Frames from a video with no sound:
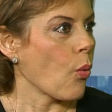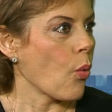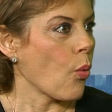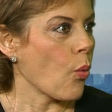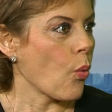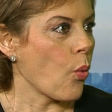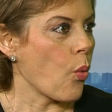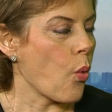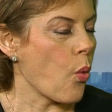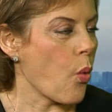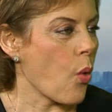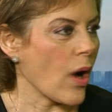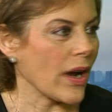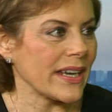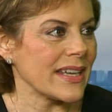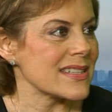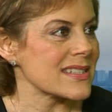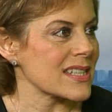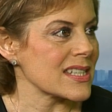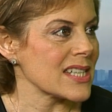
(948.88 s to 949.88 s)
what
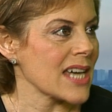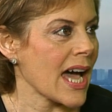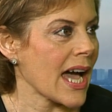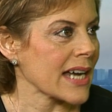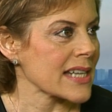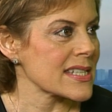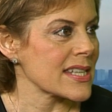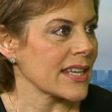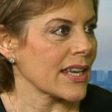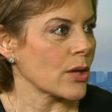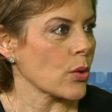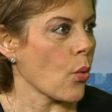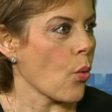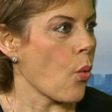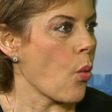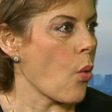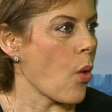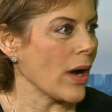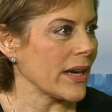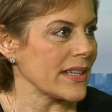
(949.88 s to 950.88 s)
is the tax hit?
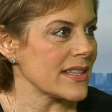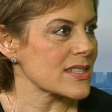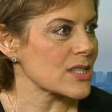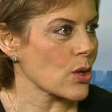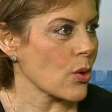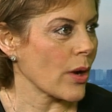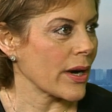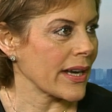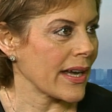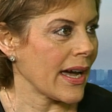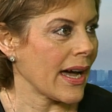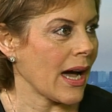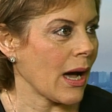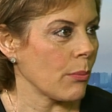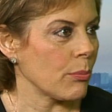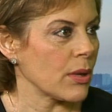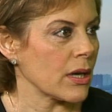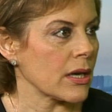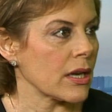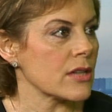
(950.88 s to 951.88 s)
What is going to
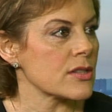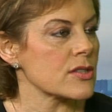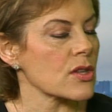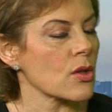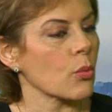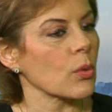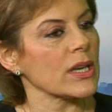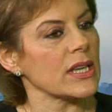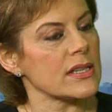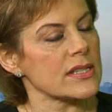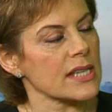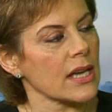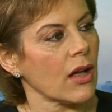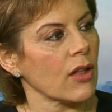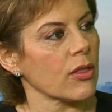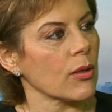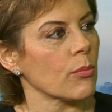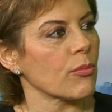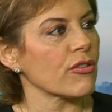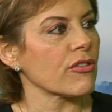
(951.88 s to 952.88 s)
happen? And so when you tell them for